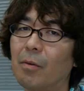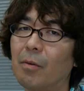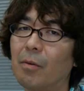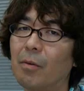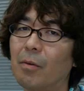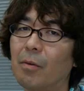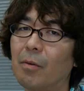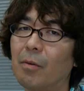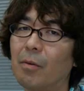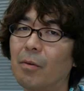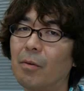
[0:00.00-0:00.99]

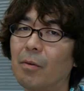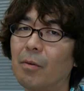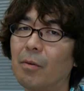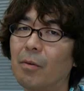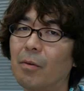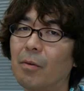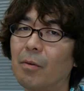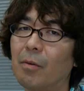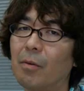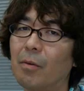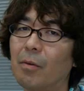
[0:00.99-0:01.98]

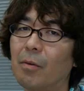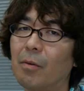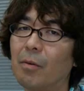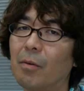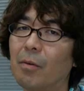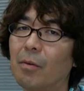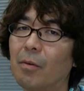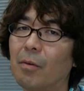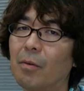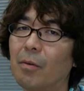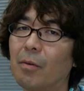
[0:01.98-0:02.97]

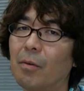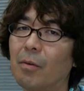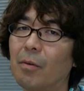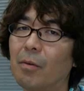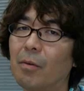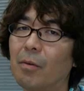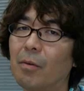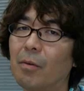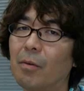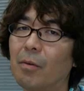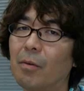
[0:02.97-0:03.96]

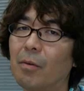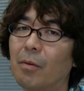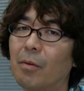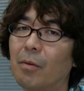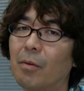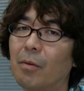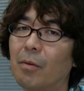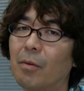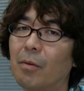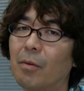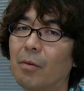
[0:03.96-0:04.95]

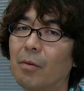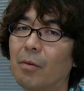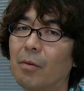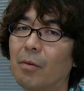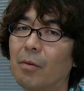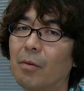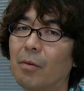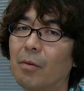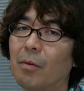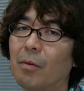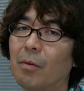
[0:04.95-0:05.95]

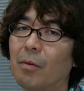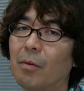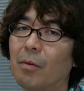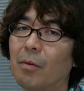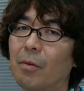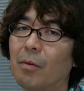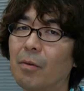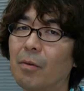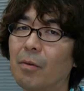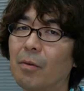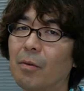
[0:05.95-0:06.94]

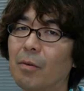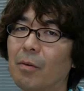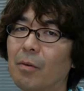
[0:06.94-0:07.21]
[no speech]